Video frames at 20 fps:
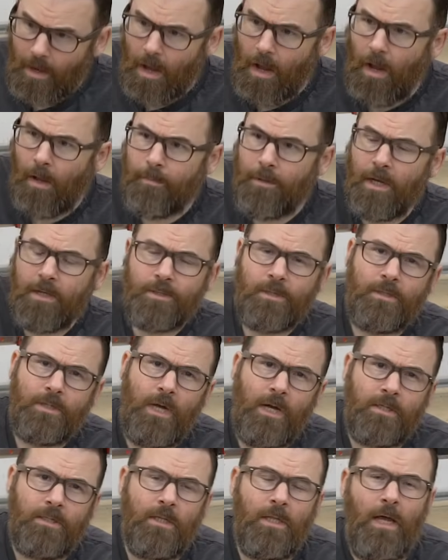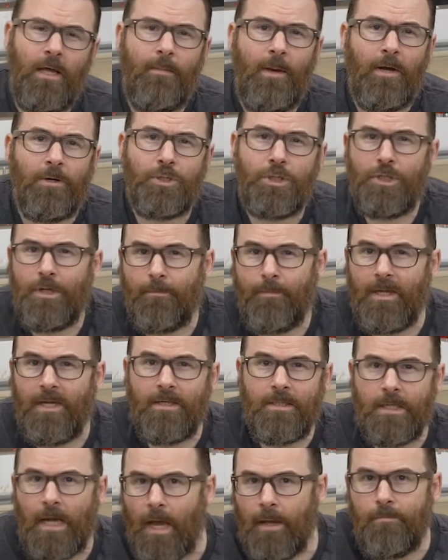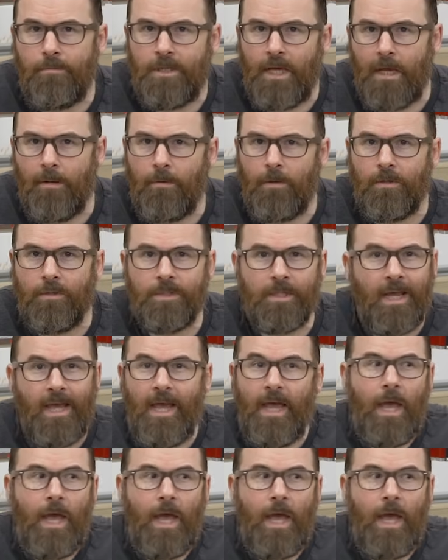Um, they also talked a lot about shipping timetables.